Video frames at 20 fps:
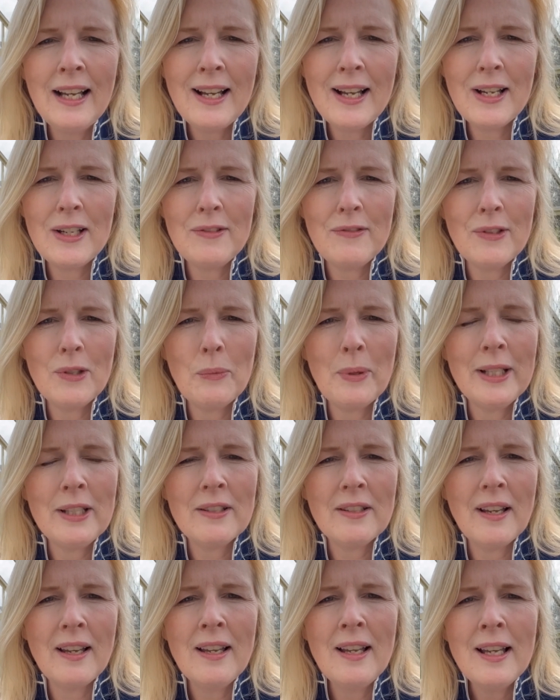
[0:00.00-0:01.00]
over the
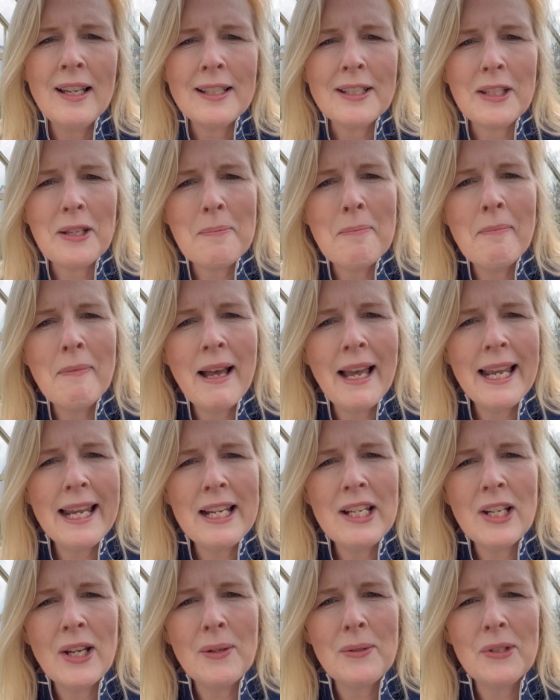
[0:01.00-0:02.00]
winter. You
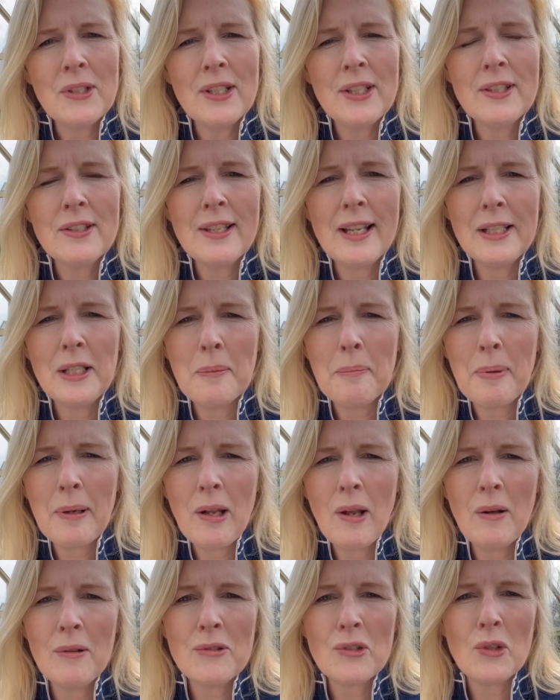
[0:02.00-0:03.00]
may notice that your
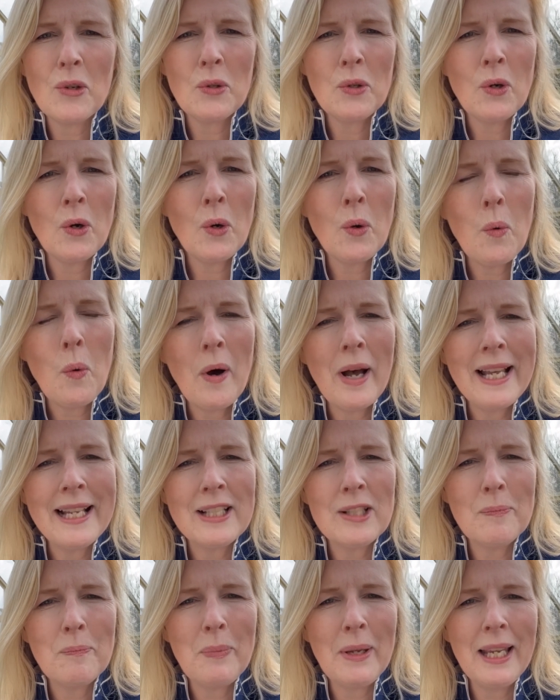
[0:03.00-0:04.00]
plants are not quite
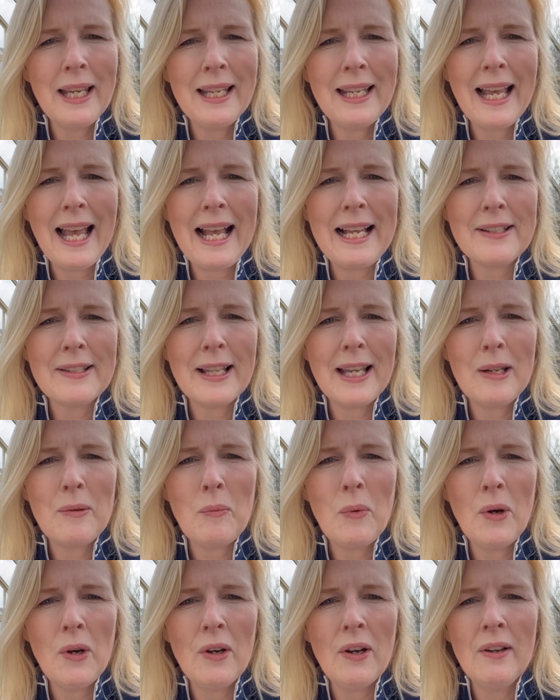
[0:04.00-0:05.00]
as big as they
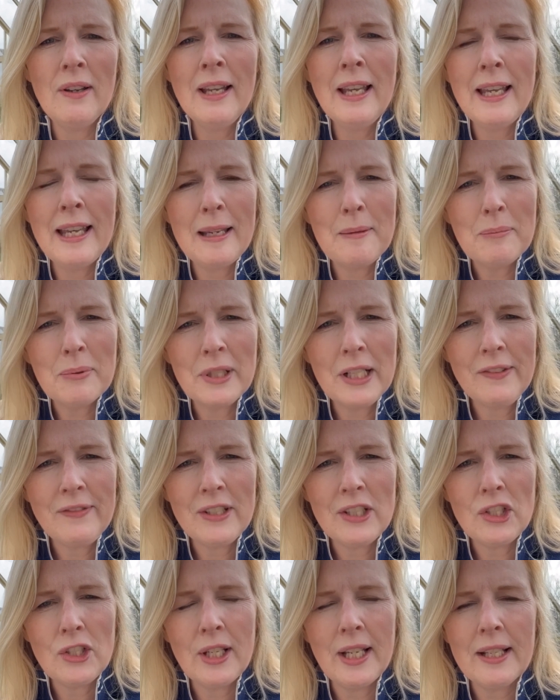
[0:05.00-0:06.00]
were in
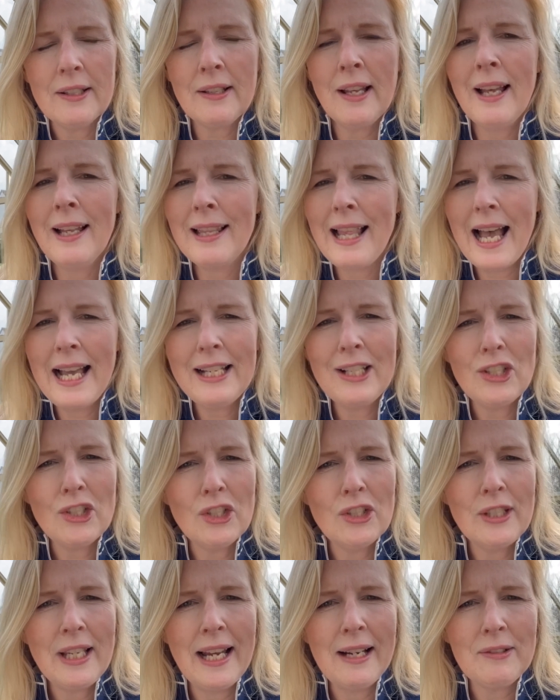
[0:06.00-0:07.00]
previous years. That is
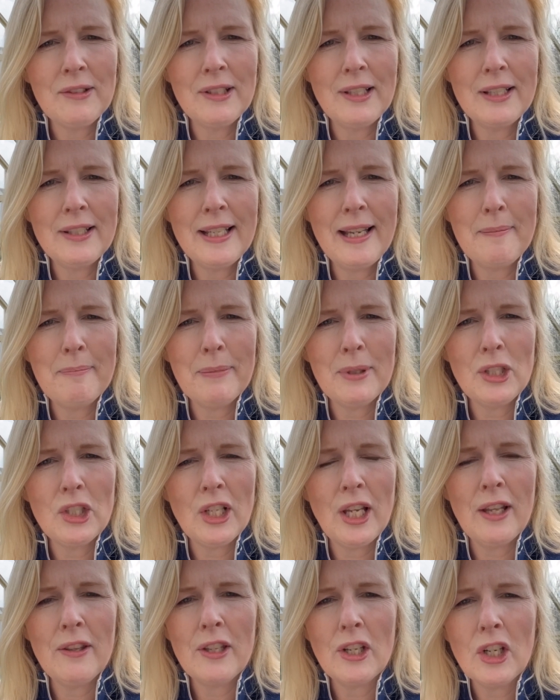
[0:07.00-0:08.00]
just down to the
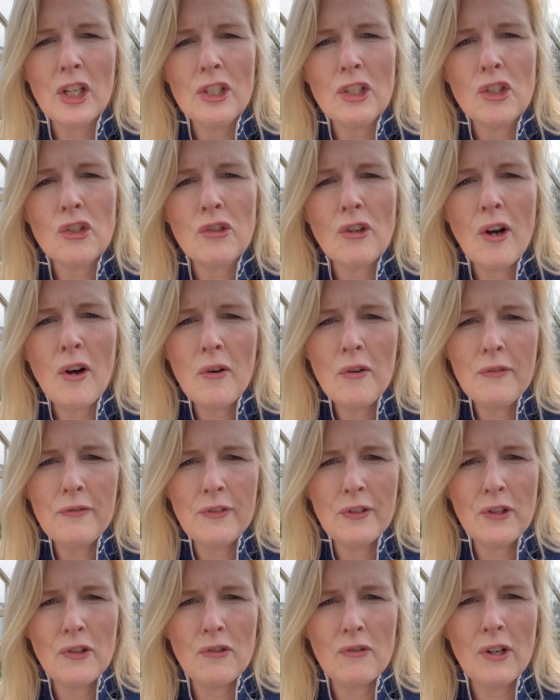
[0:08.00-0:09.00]
temperature. The control
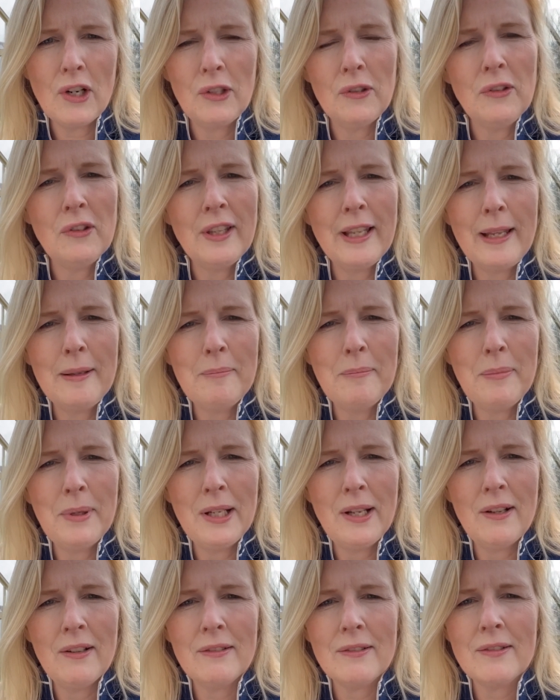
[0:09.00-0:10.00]
for growth in
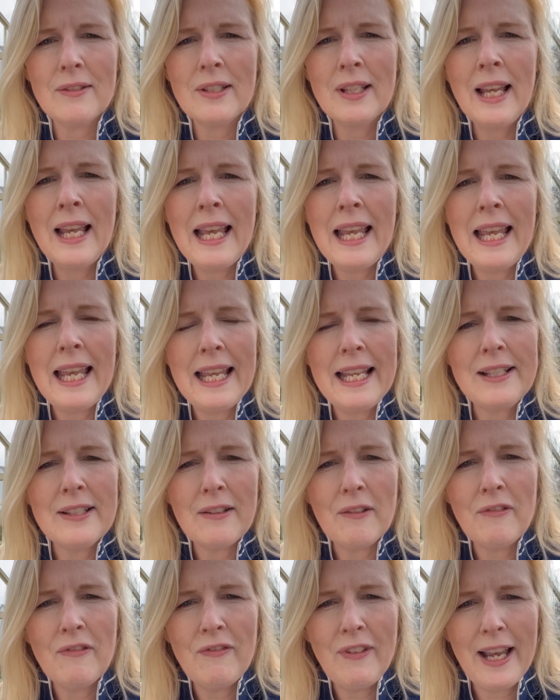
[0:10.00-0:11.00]
plants is
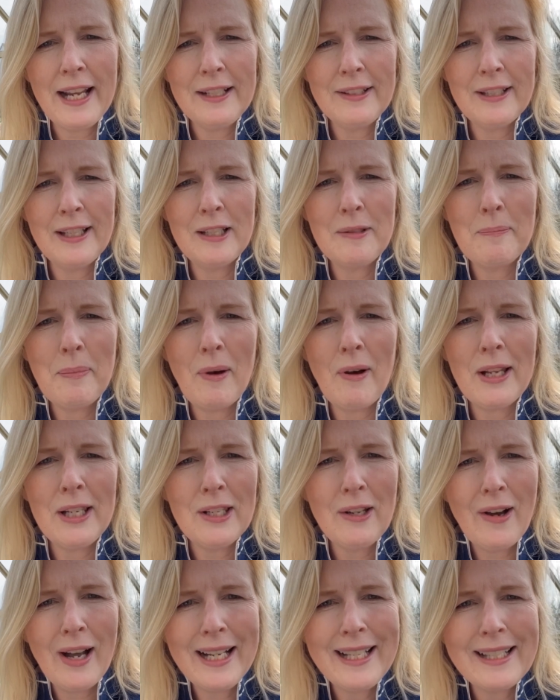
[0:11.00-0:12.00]
affected by
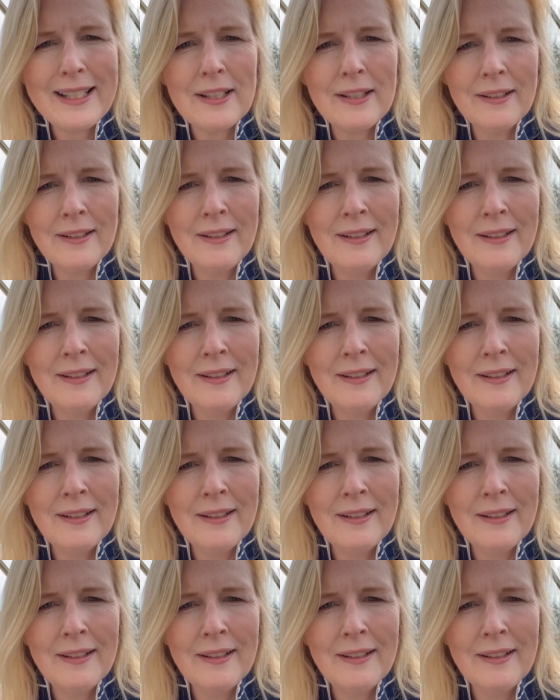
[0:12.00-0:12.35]
light,